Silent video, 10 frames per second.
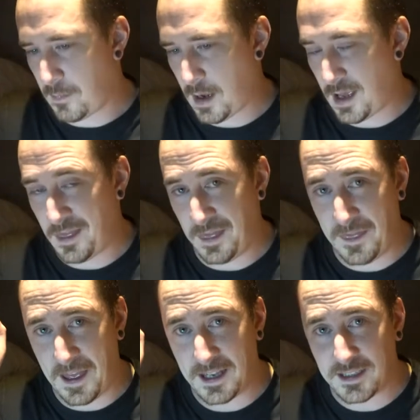And
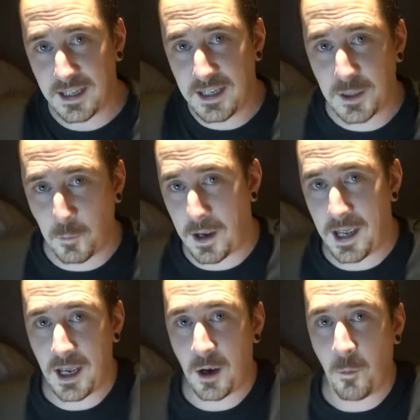that is
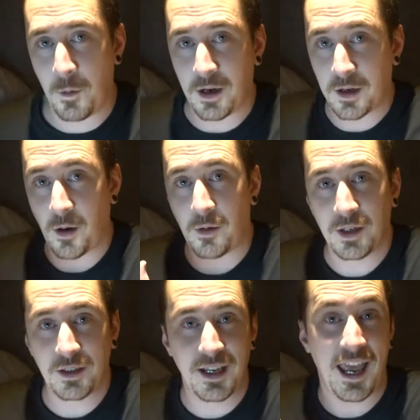where we are
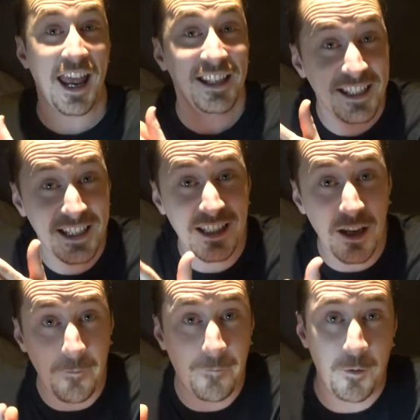going to end it
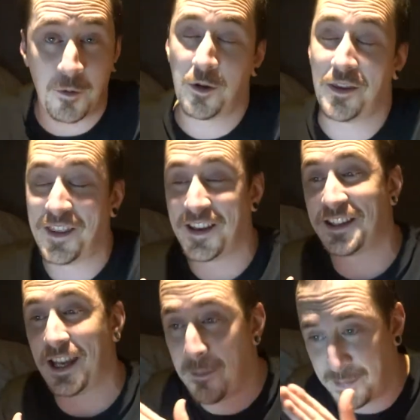for
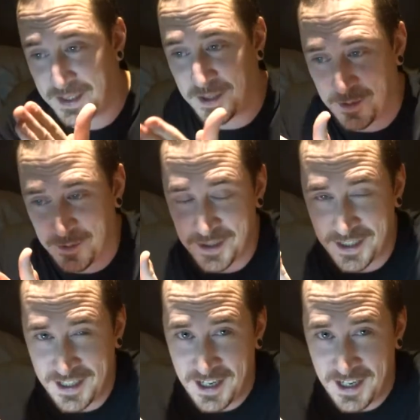this episode.